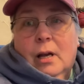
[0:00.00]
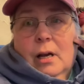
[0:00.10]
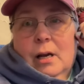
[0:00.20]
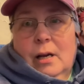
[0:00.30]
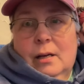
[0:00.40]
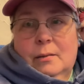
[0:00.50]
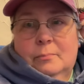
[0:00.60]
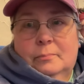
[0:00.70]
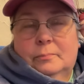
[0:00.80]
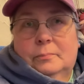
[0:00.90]

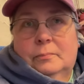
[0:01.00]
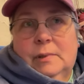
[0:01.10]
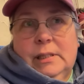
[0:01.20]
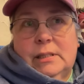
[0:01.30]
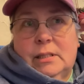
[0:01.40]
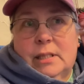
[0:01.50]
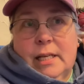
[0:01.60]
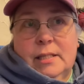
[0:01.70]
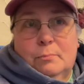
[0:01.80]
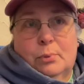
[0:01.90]
Um, it's a
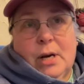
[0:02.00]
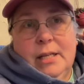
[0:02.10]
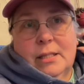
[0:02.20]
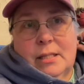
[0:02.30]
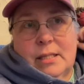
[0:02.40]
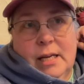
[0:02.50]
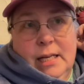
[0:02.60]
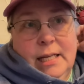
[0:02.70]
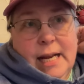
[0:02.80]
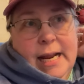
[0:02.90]
nice, bright,
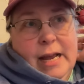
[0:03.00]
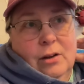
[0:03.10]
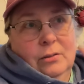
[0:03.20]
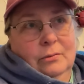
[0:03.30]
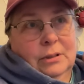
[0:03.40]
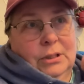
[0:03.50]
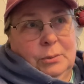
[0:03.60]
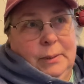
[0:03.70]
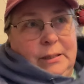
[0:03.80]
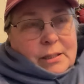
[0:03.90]
sunny day out, which
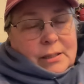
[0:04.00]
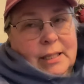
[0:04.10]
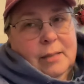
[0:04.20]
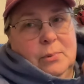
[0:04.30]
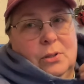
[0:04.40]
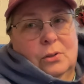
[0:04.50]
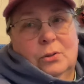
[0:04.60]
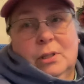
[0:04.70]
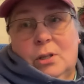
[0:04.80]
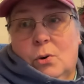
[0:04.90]
means it's
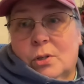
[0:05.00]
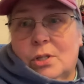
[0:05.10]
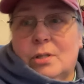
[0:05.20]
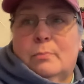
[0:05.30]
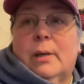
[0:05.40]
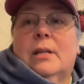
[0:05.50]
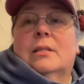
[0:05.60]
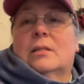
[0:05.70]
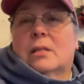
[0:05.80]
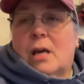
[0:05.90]
absolutely gorgeous, but
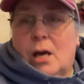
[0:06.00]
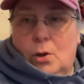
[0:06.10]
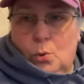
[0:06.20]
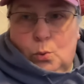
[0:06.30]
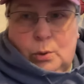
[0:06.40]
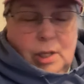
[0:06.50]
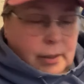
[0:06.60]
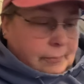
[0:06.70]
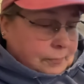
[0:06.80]
it's cold.